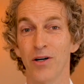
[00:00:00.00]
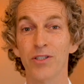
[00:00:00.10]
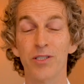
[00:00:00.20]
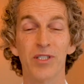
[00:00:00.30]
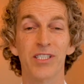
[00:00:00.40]

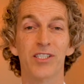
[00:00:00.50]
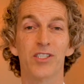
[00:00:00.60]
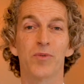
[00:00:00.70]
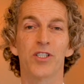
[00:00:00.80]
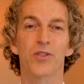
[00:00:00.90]
Ultimately,
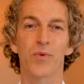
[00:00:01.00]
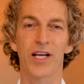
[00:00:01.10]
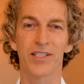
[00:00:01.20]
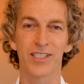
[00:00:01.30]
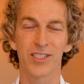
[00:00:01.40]

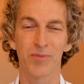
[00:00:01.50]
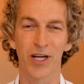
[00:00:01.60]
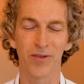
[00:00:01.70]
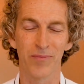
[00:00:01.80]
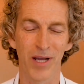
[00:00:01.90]
spirituality is
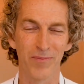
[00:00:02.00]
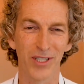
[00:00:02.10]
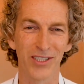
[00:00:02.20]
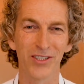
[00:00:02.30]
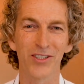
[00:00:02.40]
about
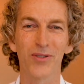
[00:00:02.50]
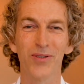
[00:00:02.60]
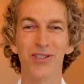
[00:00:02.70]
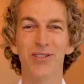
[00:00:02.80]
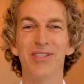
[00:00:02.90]
remembering your
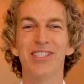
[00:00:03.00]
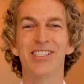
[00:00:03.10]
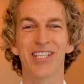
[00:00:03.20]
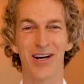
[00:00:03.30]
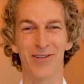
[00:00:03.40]
true
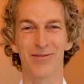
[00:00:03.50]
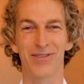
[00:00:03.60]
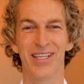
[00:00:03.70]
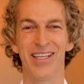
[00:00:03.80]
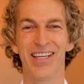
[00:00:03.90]
self
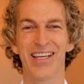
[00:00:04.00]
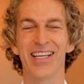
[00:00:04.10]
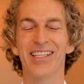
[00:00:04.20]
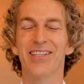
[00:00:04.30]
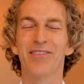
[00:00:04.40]

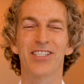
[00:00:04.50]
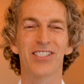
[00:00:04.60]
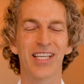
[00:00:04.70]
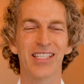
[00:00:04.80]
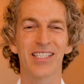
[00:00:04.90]
and living your
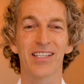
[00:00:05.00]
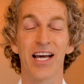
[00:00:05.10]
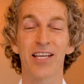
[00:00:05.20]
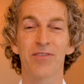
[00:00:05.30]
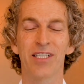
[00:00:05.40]
daily
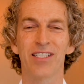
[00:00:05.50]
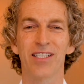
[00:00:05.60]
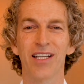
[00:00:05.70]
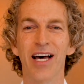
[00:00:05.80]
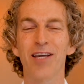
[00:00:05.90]
life in
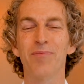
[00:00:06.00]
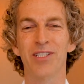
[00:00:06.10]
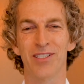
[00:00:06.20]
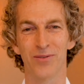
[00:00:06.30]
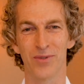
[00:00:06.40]

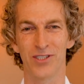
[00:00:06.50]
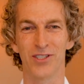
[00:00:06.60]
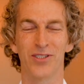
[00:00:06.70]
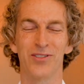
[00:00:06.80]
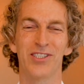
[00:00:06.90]
alignment with your
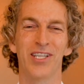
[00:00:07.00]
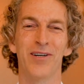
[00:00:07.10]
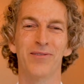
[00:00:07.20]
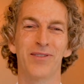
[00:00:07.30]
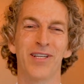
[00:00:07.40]
true self.